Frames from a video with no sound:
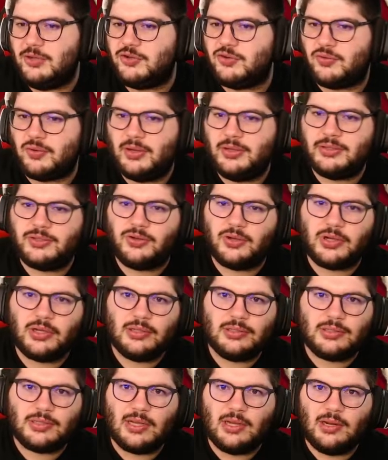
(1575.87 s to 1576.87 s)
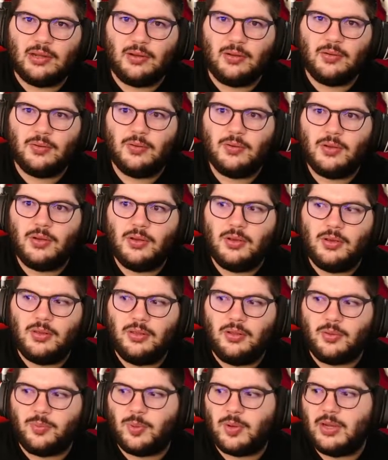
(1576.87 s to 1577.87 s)
Trent or Cancelo.
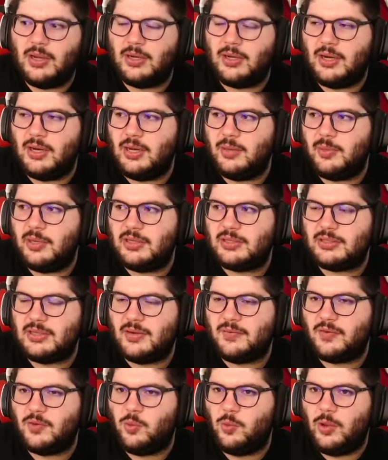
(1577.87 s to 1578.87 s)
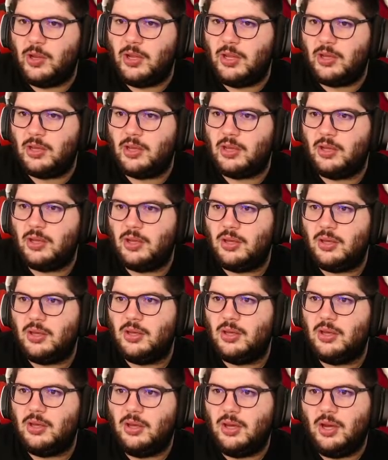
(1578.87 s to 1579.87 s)
They're playing 90 minutes every week.
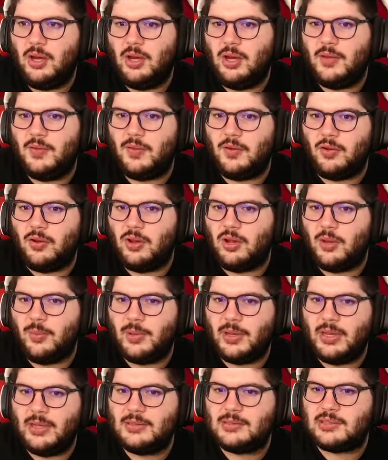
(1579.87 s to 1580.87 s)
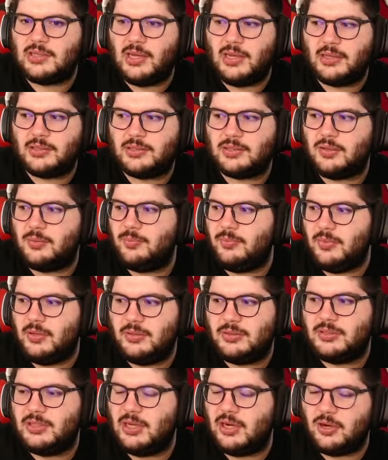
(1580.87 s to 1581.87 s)
They're going up against like some
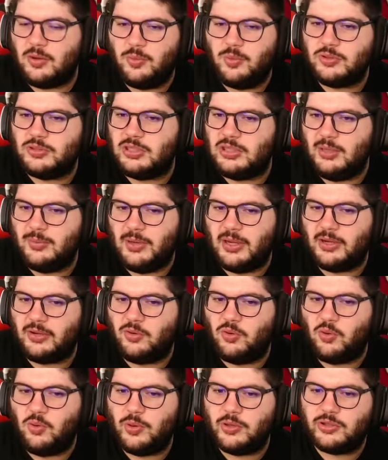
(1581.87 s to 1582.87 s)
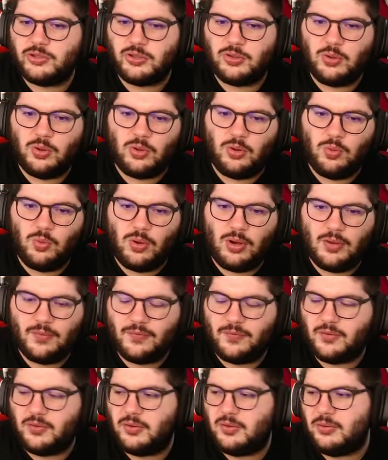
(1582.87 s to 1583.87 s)
terrible team like Norwich or
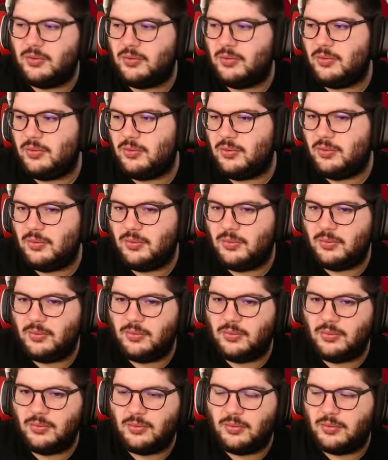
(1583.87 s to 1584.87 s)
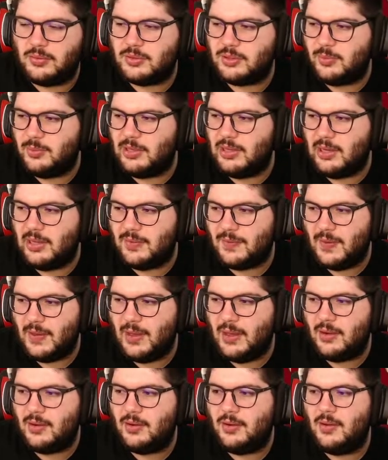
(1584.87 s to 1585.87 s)
Watford or somebody like
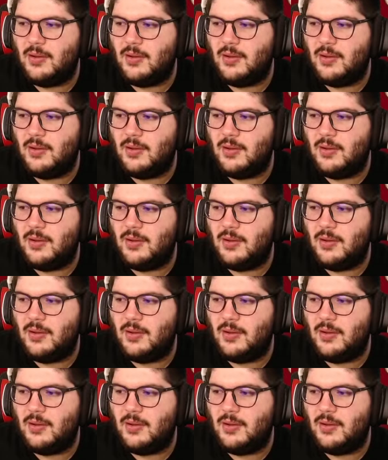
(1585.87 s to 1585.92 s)
that.